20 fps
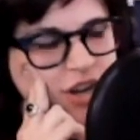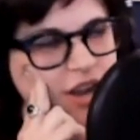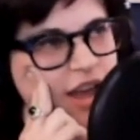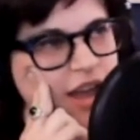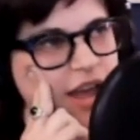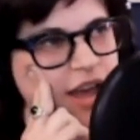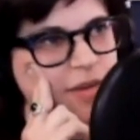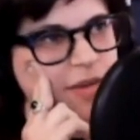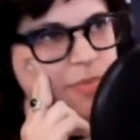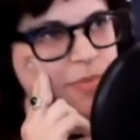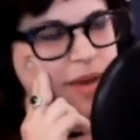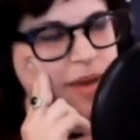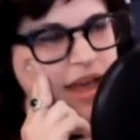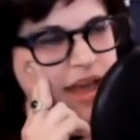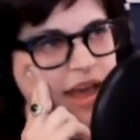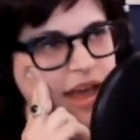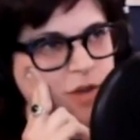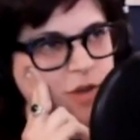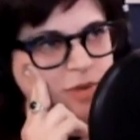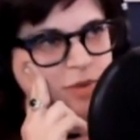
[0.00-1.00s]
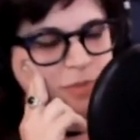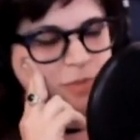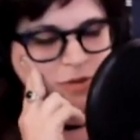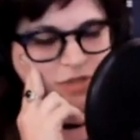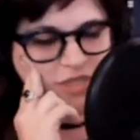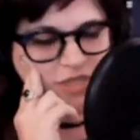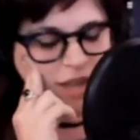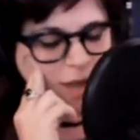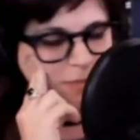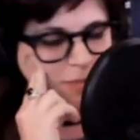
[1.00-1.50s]
uh, but I'll be
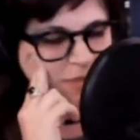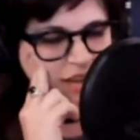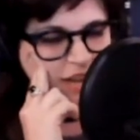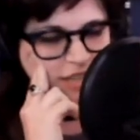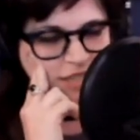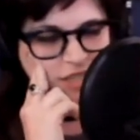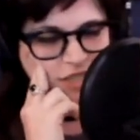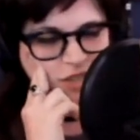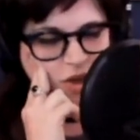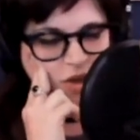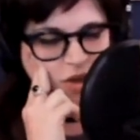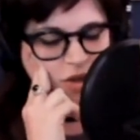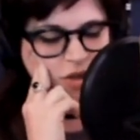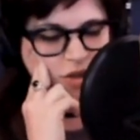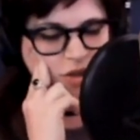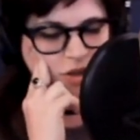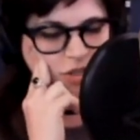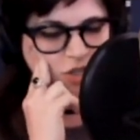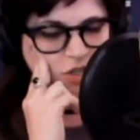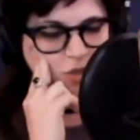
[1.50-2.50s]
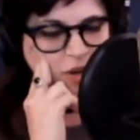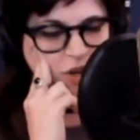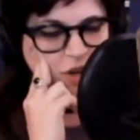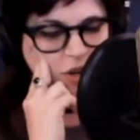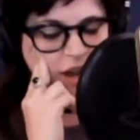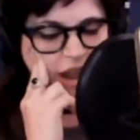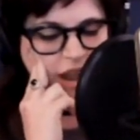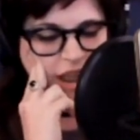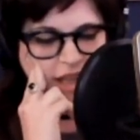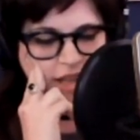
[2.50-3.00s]
posting updates on
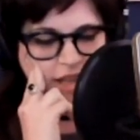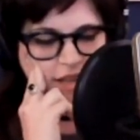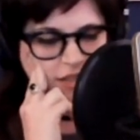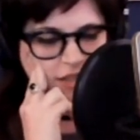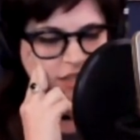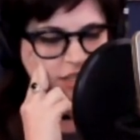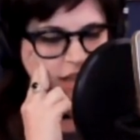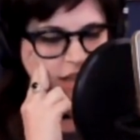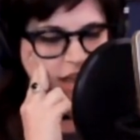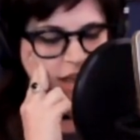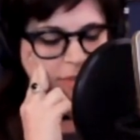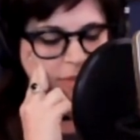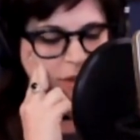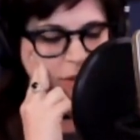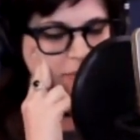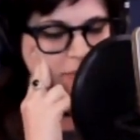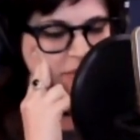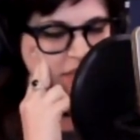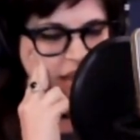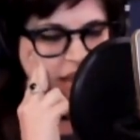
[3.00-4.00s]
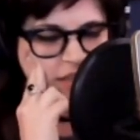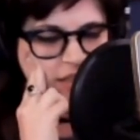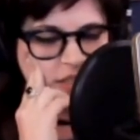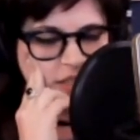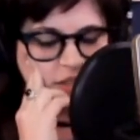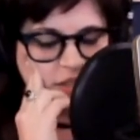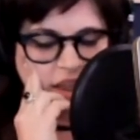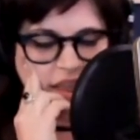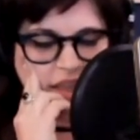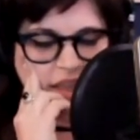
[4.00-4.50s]
Twitter and uh, my
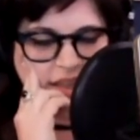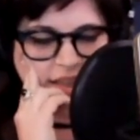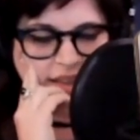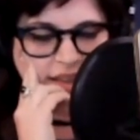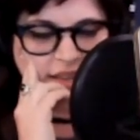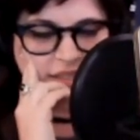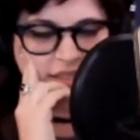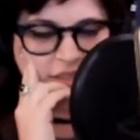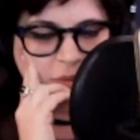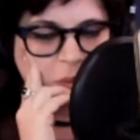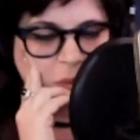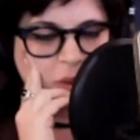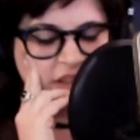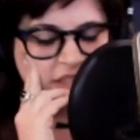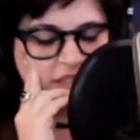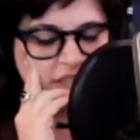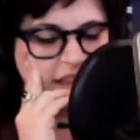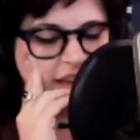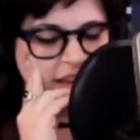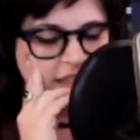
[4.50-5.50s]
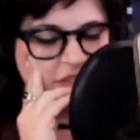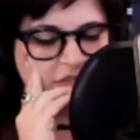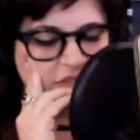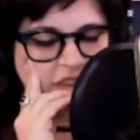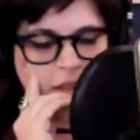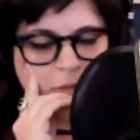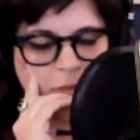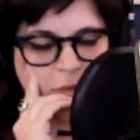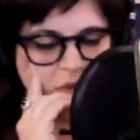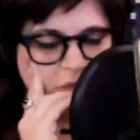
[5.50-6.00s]
website. And once that is
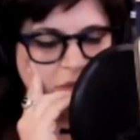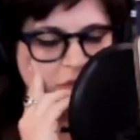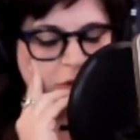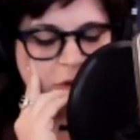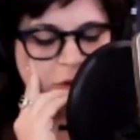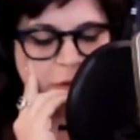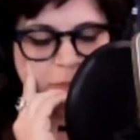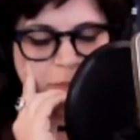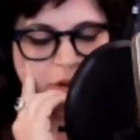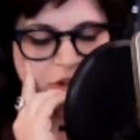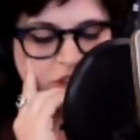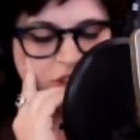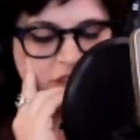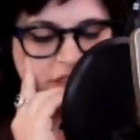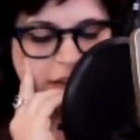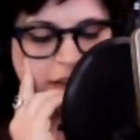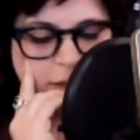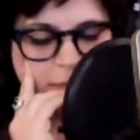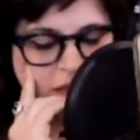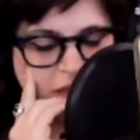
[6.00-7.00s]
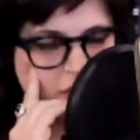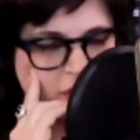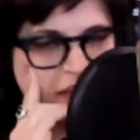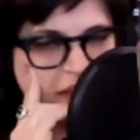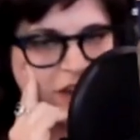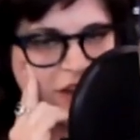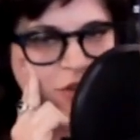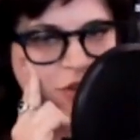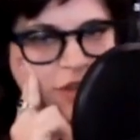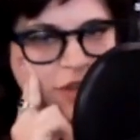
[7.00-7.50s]
available for purchase, it'll be on
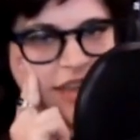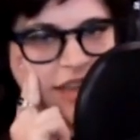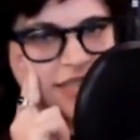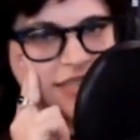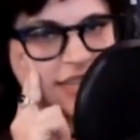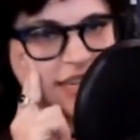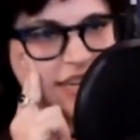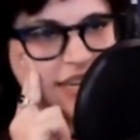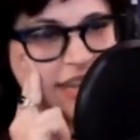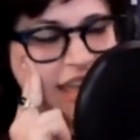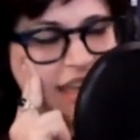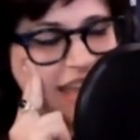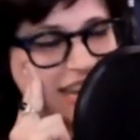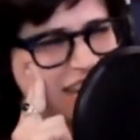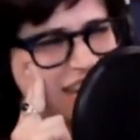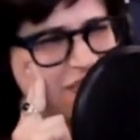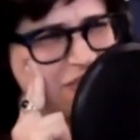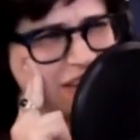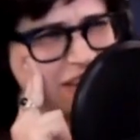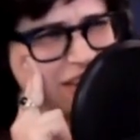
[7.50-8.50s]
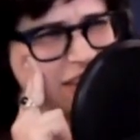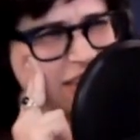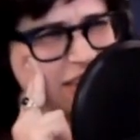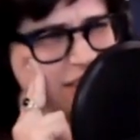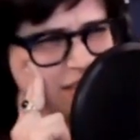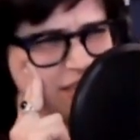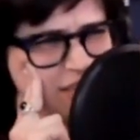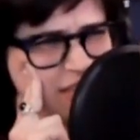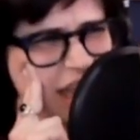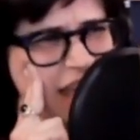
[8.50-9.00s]
vinyl and C D and even
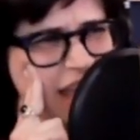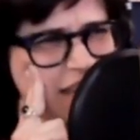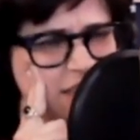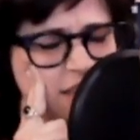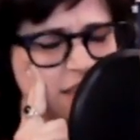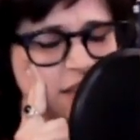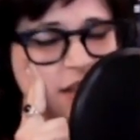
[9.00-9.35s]
cassette.